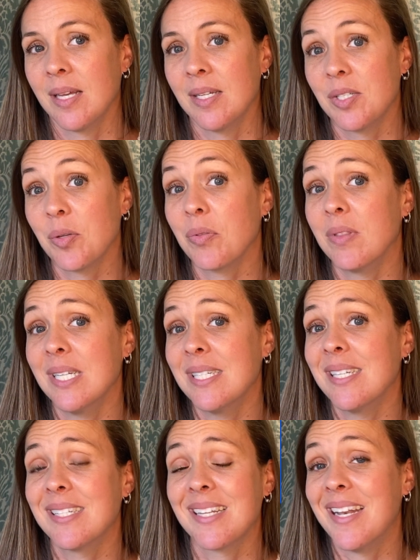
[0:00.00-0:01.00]
So this
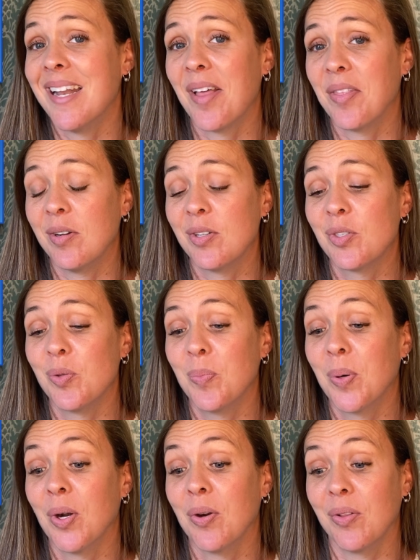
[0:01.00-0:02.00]
is another
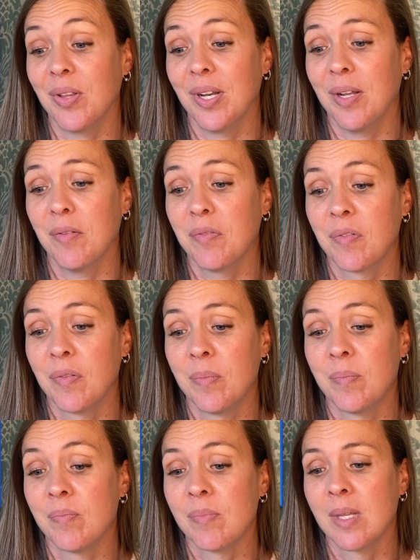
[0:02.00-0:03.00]
superlative.
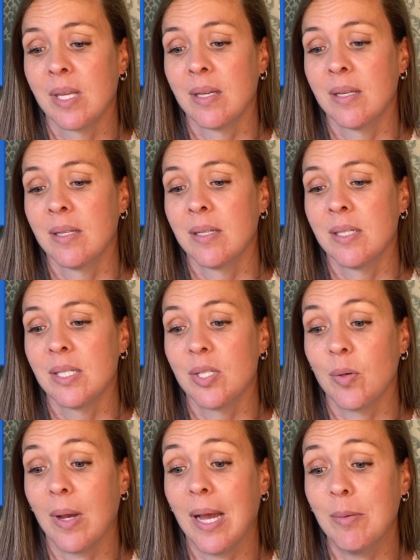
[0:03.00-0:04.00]

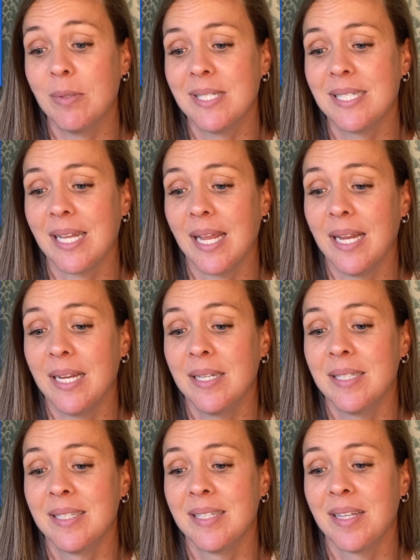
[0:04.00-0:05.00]
So I would say,
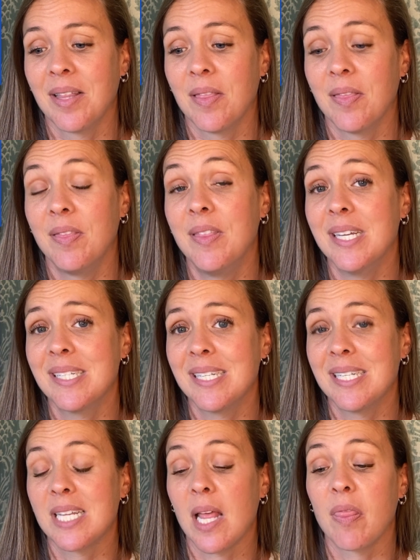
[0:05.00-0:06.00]
this
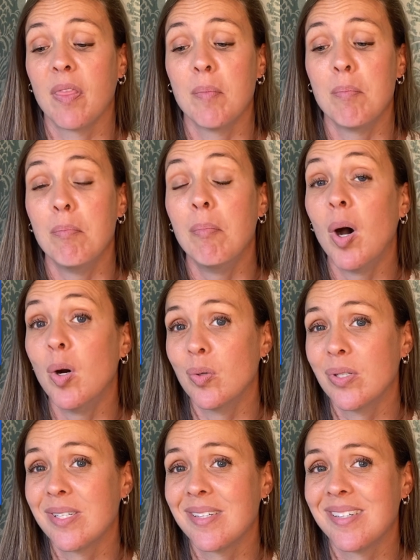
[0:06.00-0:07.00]
is the
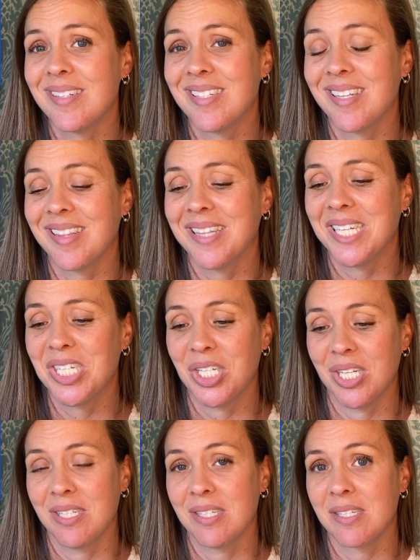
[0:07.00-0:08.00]
most
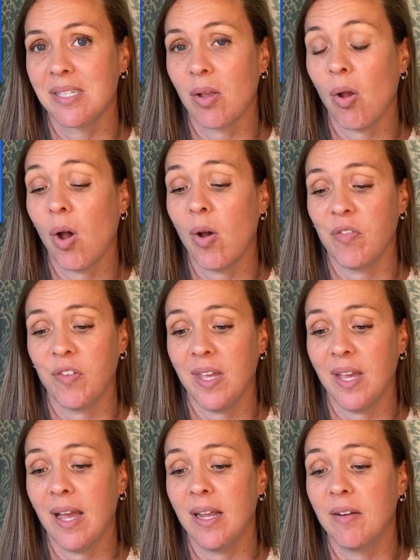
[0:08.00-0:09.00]
delicious coffee
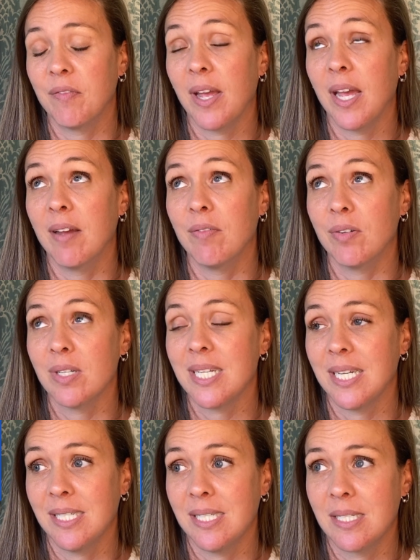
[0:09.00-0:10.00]
I have ever
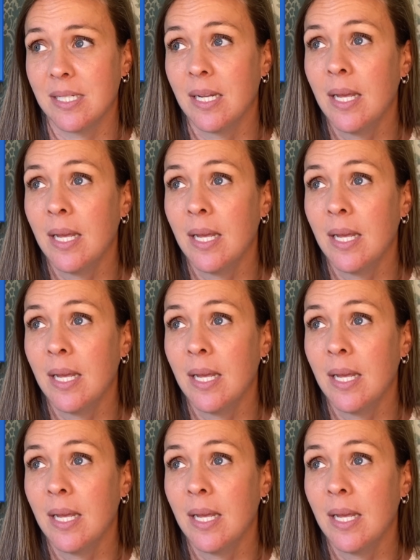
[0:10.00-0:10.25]
tasted,